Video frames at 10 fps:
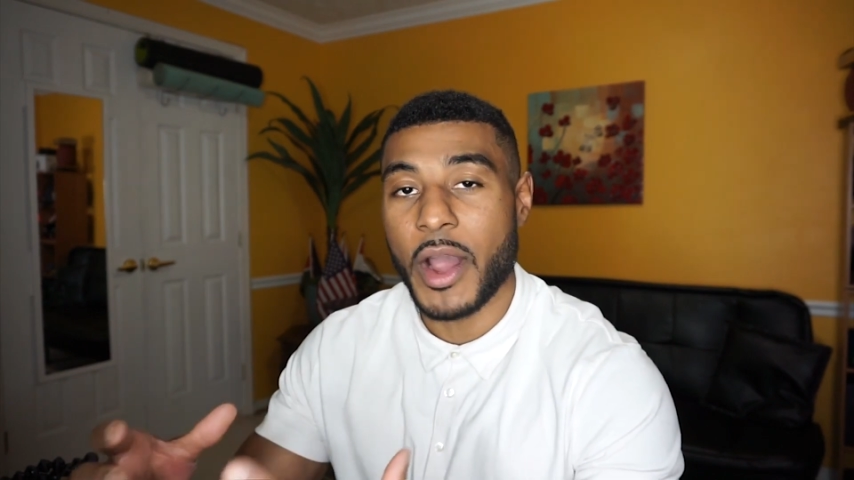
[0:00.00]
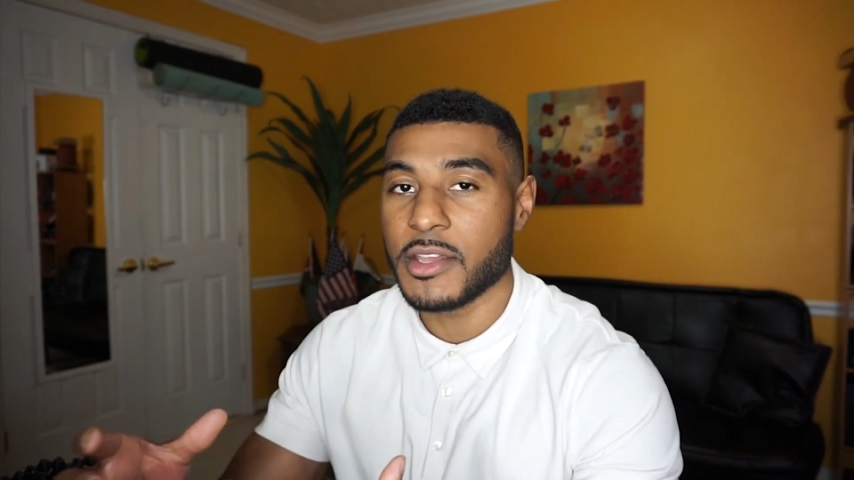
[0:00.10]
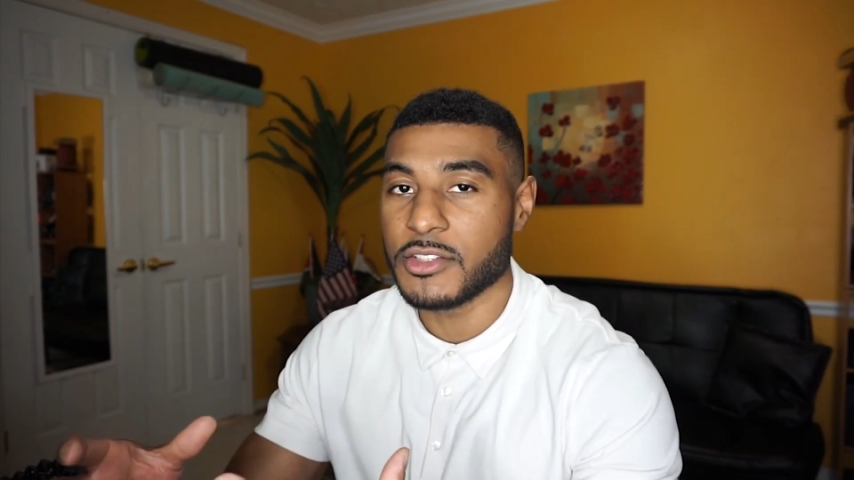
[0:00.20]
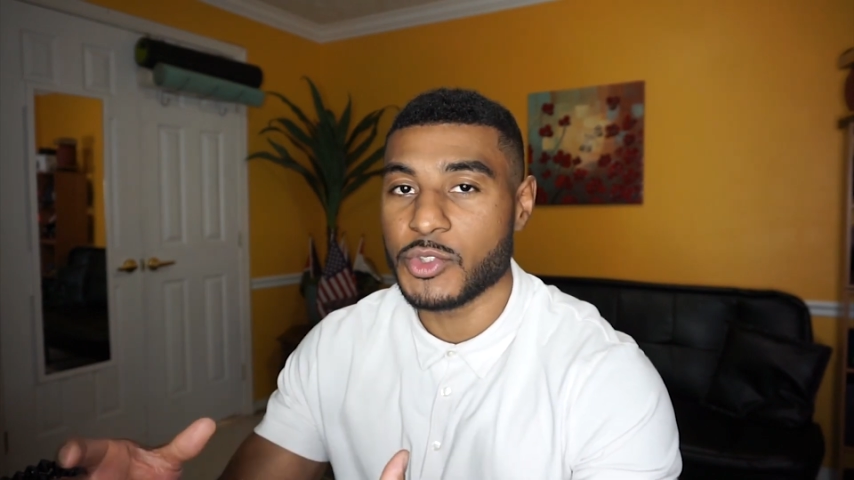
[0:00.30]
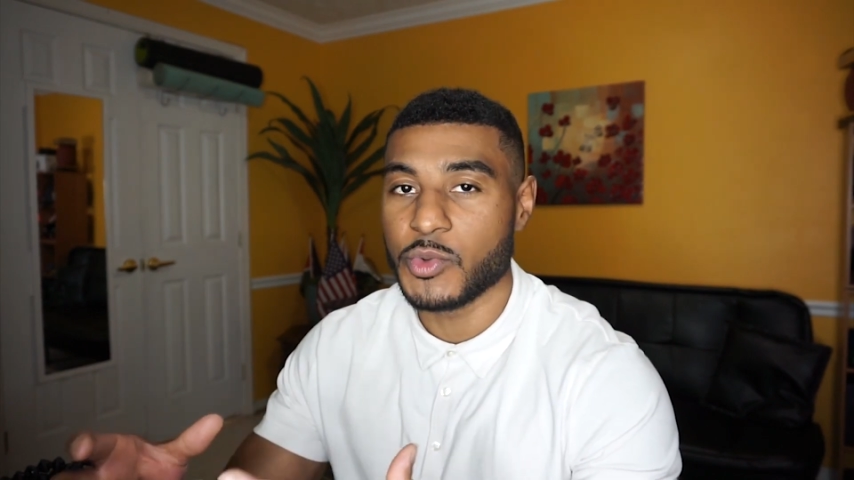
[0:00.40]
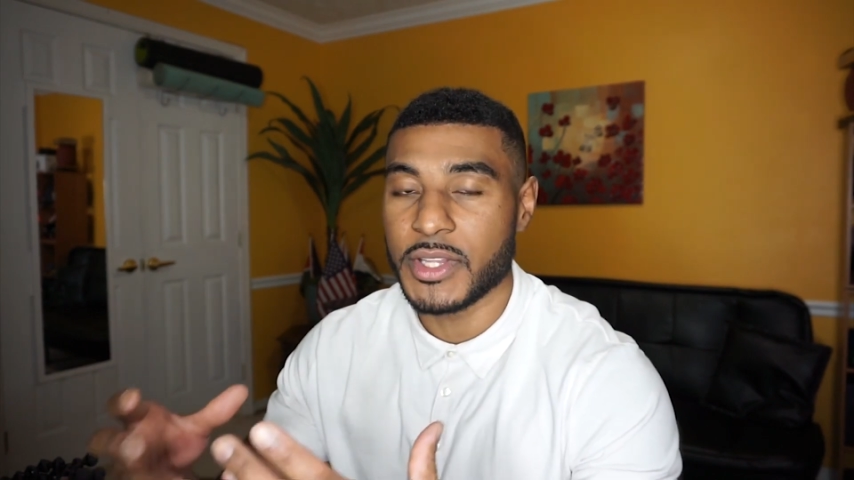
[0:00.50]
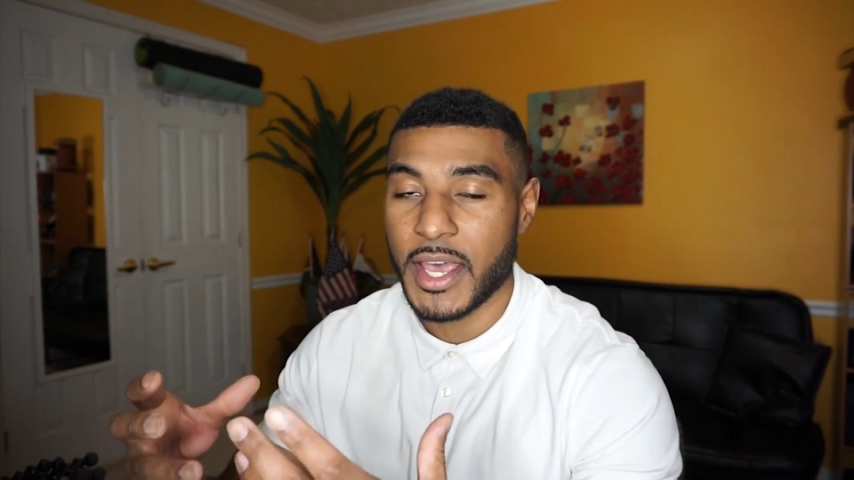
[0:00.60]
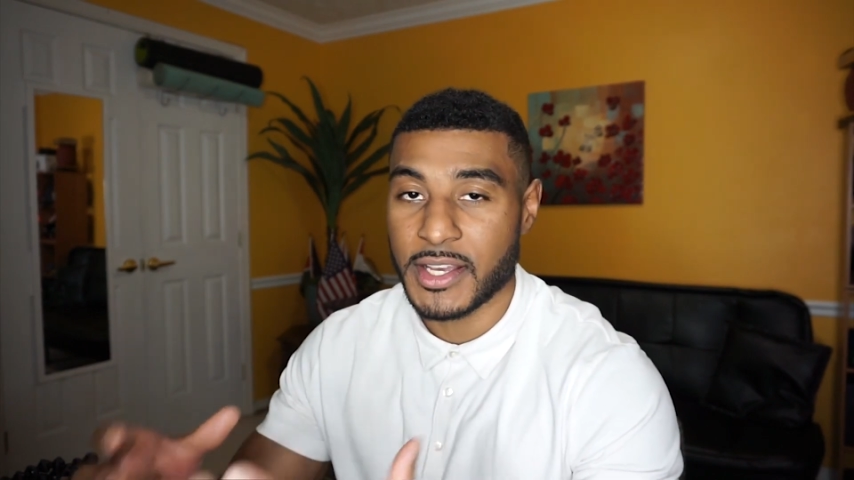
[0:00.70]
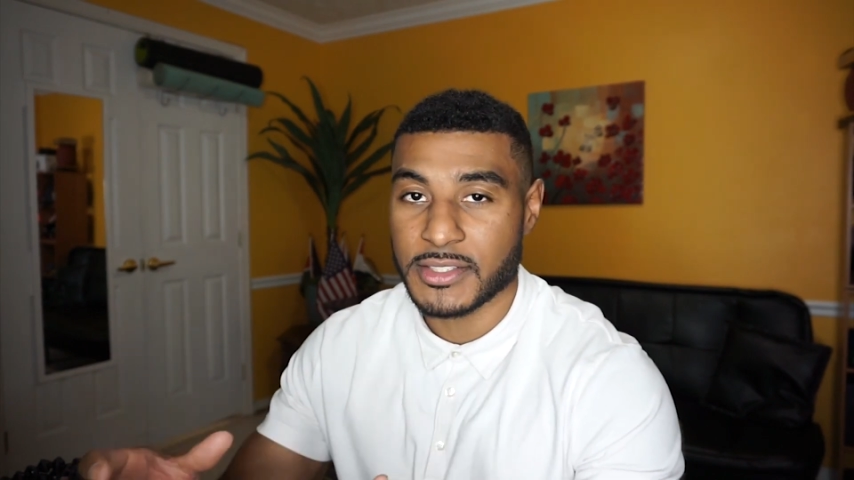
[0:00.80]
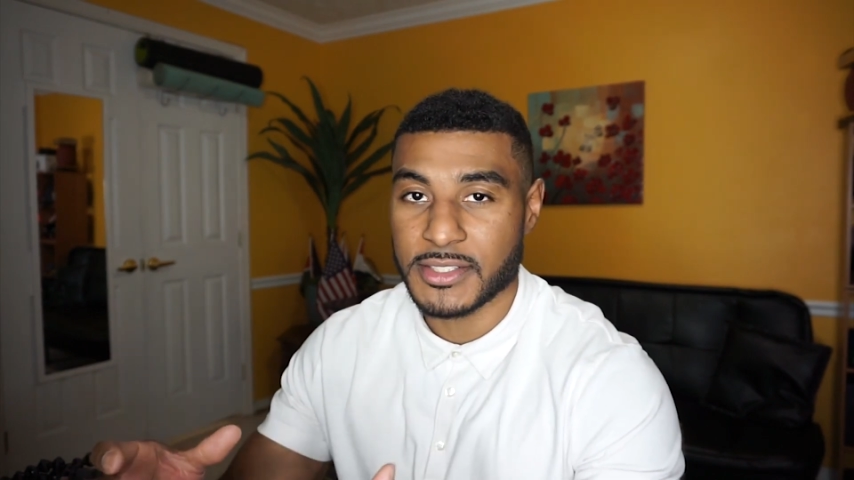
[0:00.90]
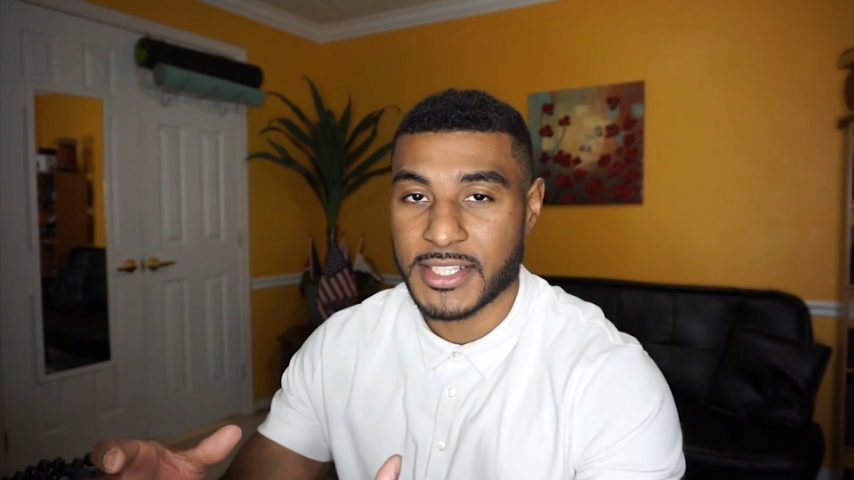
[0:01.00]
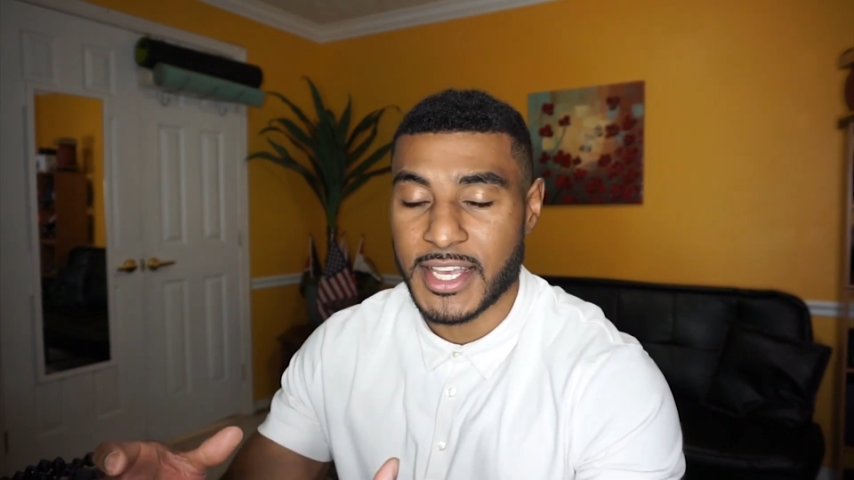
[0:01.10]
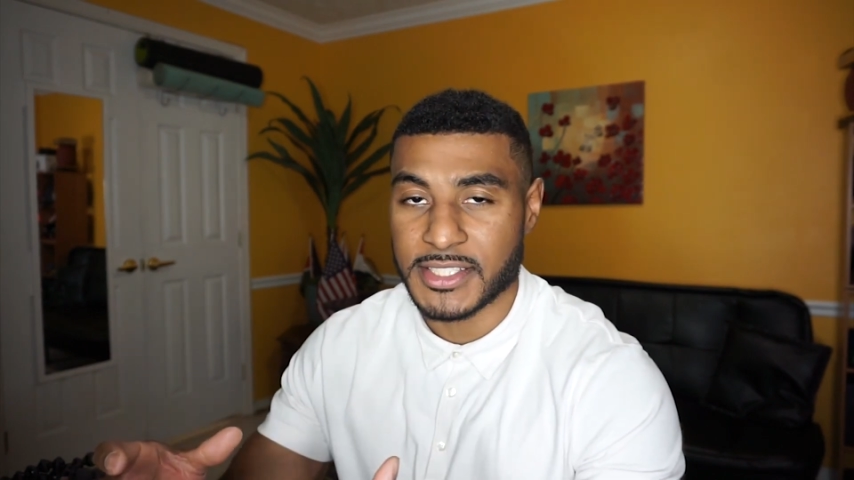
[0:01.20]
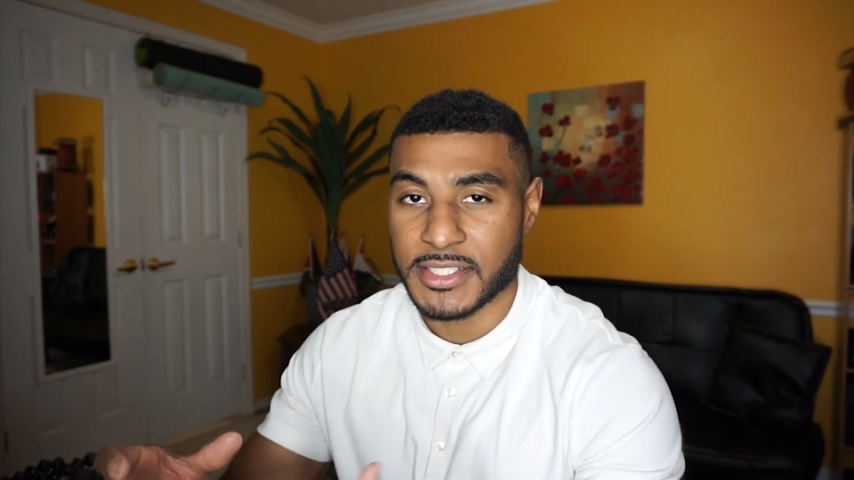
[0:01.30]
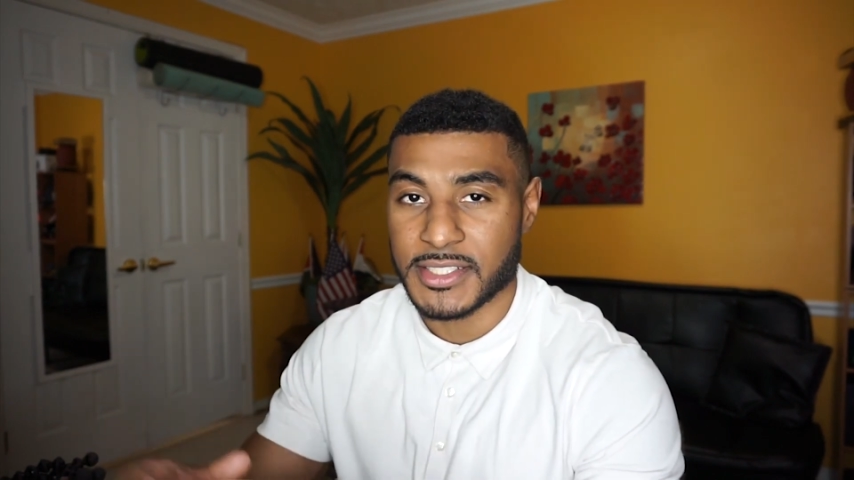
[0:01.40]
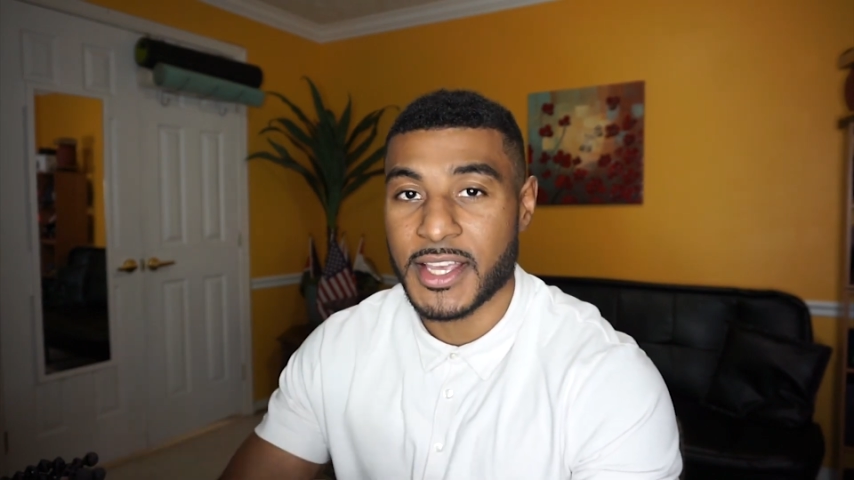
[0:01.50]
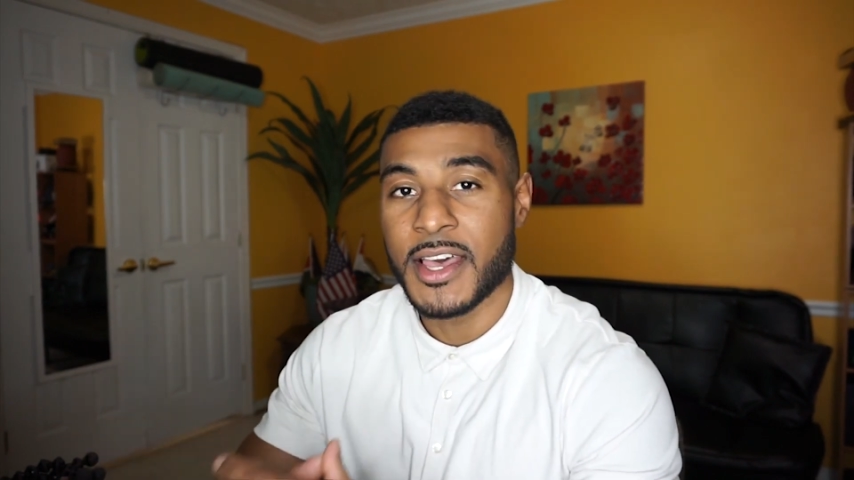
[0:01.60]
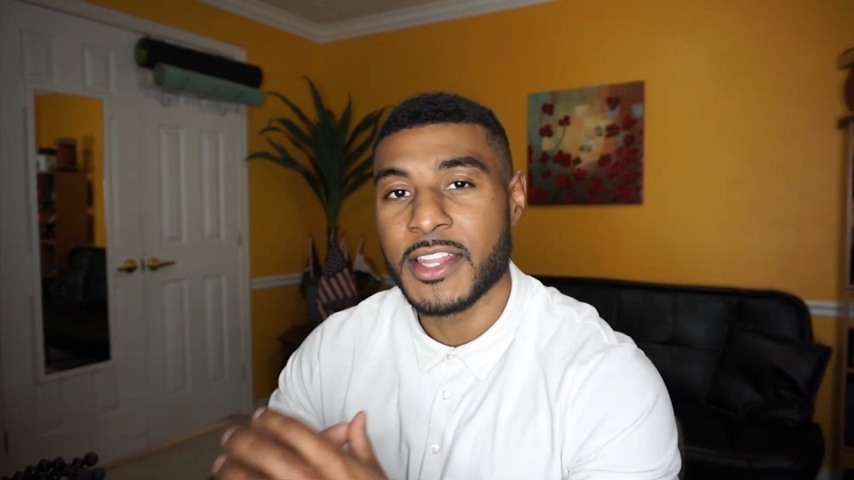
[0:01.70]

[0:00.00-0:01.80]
you're doing the exercises.